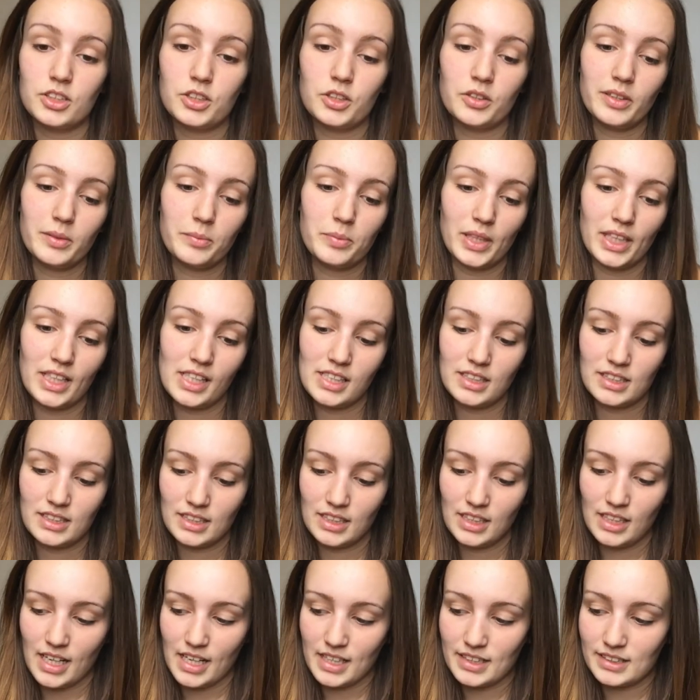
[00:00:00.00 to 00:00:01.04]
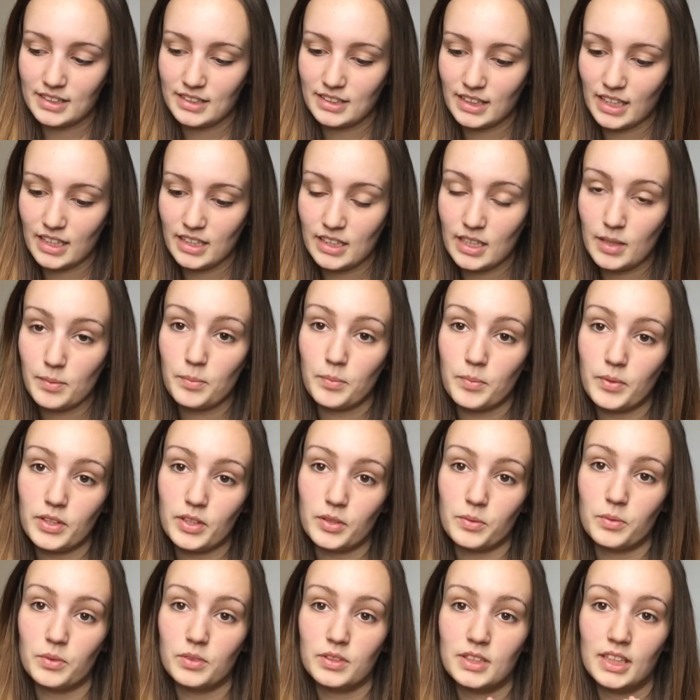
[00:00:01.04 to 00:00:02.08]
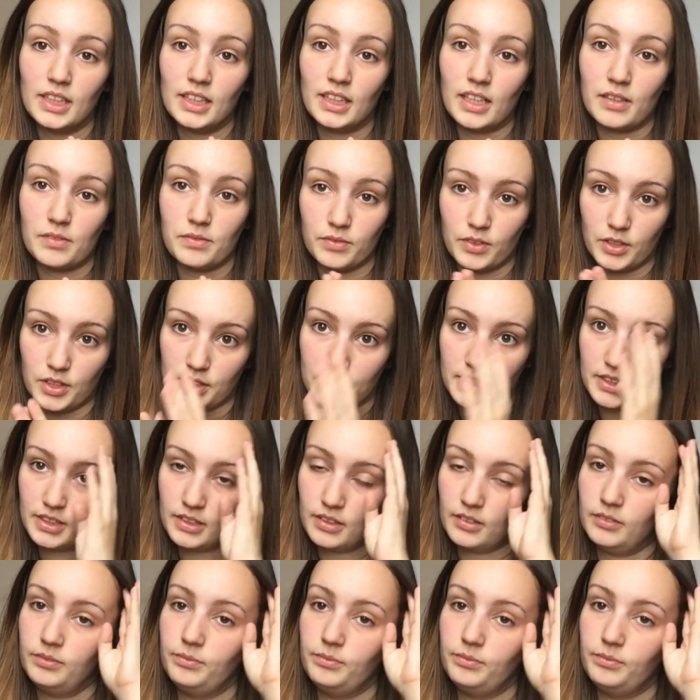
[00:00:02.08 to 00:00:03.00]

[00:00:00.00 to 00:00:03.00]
During pregnancy, I stayed up with the routine at first.